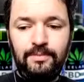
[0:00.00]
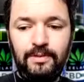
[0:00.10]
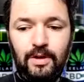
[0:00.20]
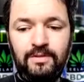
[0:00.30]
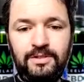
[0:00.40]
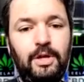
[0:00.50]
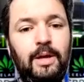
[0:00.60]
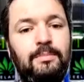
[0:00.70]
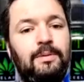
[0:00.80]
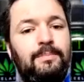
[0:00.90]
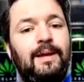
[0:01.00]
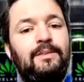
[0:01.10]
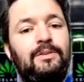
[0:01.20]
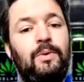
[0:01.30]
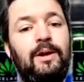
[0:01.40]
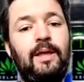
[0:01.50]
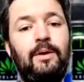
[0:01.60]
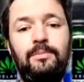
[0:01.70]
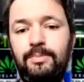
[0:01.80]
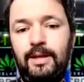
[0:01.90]
over time, it began to wear
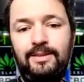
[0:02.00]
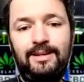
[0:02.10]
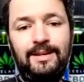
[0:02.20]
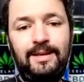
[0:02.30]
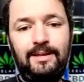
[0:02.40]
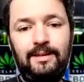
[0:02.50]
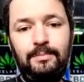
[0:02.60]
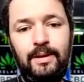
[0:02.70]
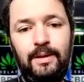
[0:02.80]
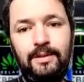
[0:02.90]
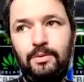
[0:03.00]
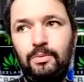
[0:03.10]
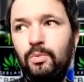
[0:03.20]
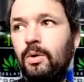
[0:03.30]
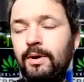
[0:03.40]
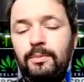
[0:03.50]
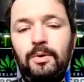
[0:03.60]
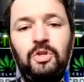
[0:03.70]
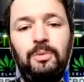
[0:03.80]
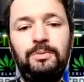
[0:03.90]
down, began to click, it began to walk. When I
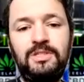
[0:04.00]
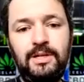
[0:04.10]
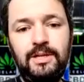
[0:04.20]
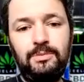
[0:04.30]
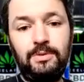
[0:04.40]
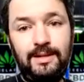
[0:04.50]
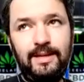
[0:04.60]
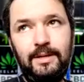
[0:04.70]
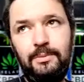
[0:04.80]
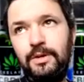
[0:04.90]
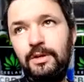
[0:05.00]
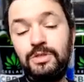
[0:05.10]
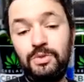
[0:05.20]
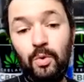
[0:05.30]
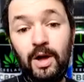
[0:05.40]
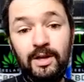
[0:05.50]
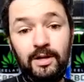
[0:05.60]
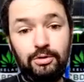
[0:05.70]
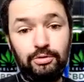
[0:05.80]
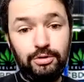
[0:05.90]
walked up the stairs, it would click. When I squat, it
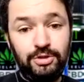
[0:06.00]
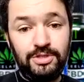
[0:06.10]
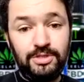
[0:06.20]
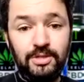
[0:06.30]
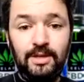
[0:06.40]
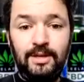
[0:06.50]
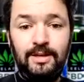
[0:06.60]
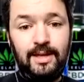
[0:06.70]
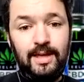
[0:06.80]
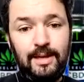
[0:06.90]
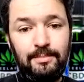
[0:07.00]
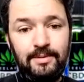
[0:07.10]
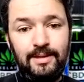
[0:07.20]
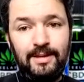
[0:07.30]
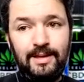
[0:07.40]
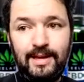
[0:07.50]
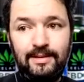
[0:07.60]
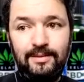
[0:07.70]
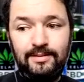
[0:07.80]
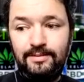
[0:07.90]
crunches. And
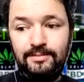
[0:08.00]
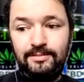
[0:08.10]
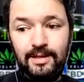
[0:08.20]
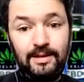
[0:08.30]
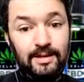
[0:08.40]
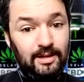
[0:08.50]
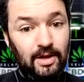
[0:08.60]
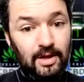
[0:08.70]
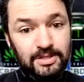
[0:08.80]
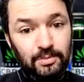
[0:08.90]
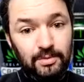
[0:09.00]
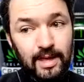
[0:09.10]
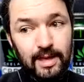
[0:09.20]
it also